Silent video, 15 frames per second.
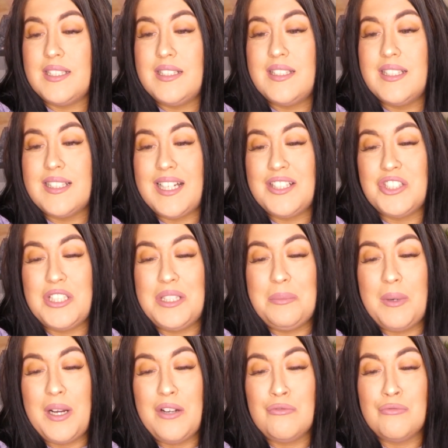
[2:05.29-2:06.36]
This is actually
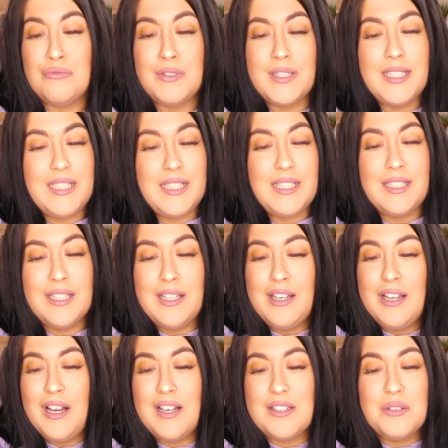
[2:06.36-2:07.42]
by really,
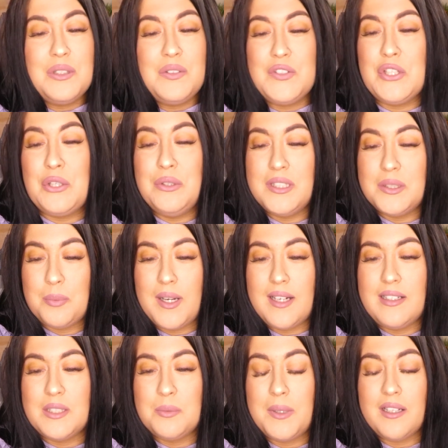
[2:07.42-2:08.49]
I don't even know this
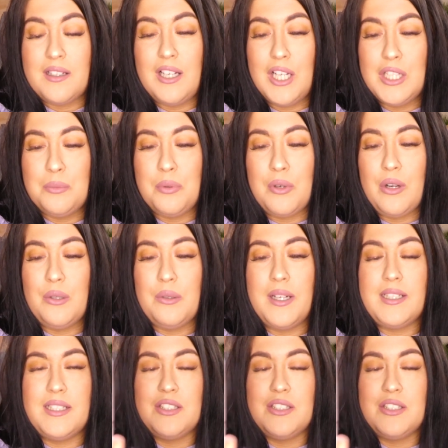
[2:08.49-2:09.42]
brand, it's by Colour Pro, and